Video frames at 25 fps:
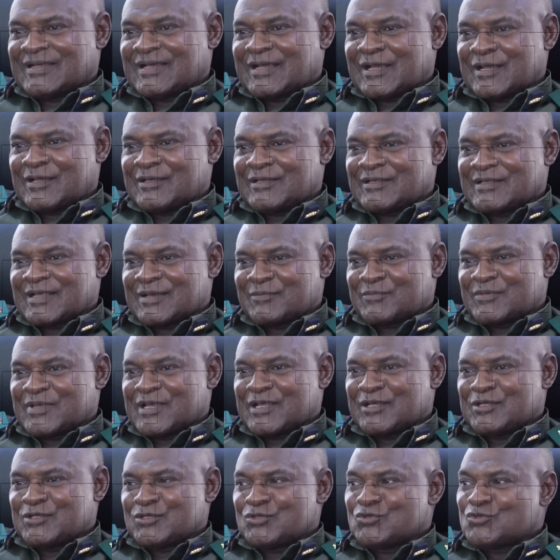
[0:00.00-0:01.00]
uh, it
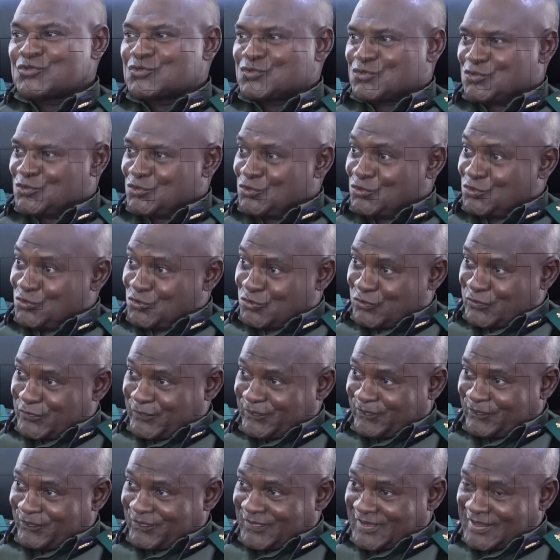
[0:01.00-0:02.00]
appears new to you.
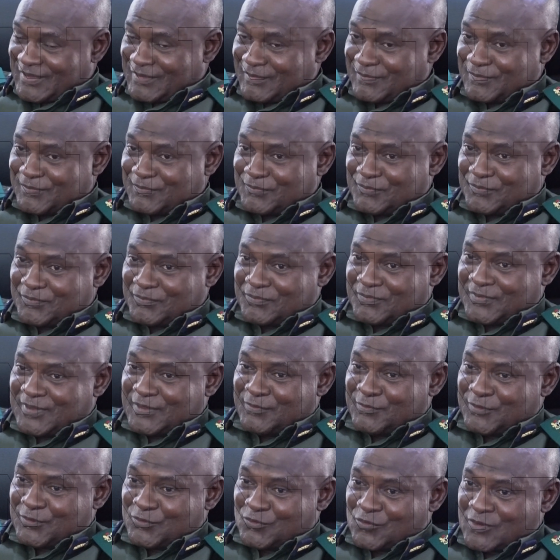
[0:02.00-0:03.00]

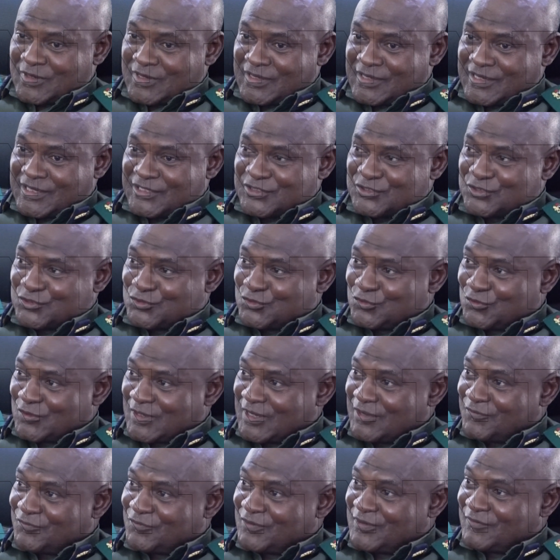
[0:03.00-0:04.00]
Maybe do I ask you,
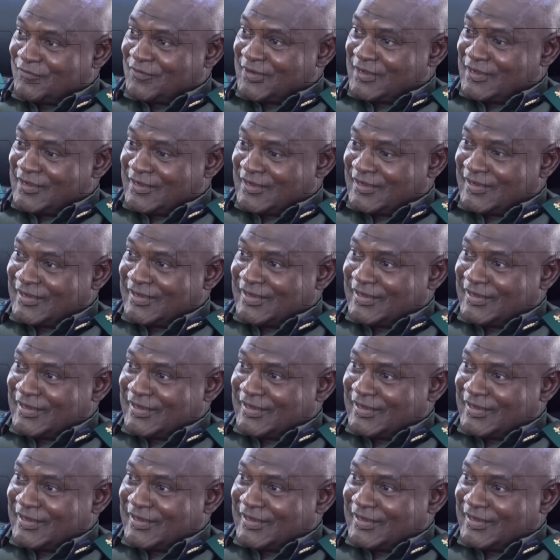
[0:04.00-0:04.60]
have you ever